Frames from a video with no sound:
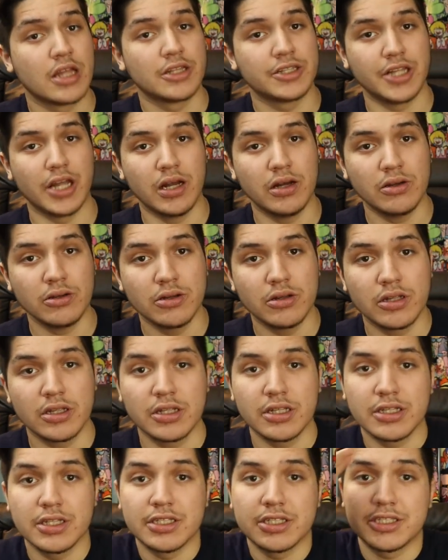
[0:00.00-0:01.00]
So,
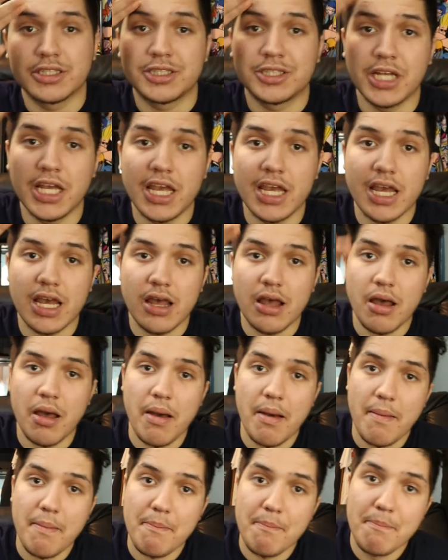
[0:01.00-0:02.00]
see ya.
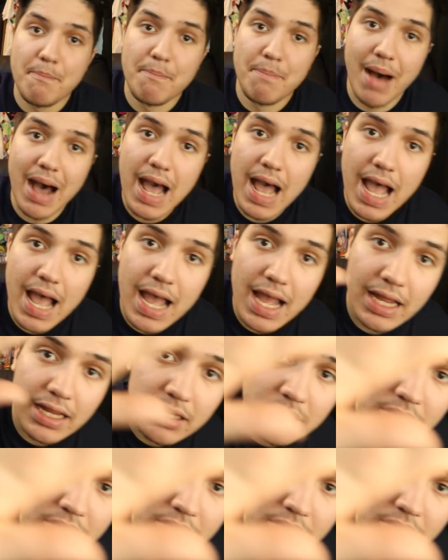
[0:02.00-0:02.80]
Bye.